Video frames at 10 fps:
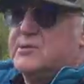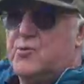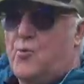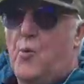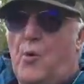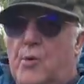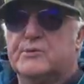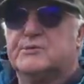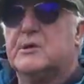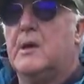
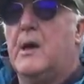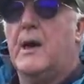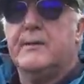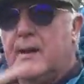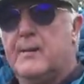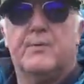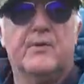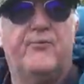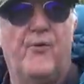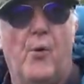towards a
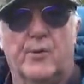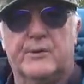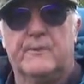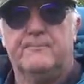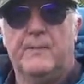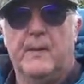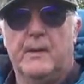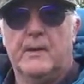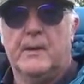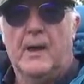neighboring fort
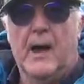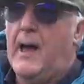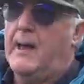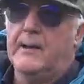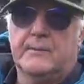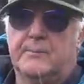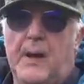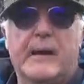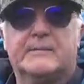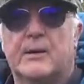and
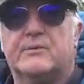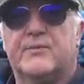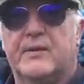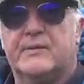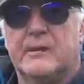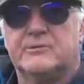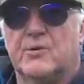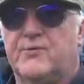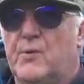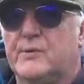back down to Verdun.
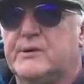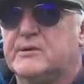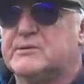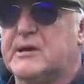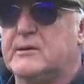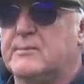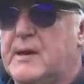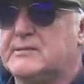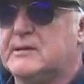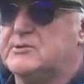So if you wanted to send a
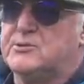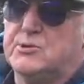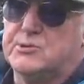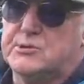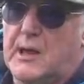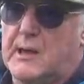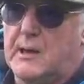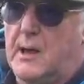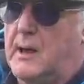message to, say,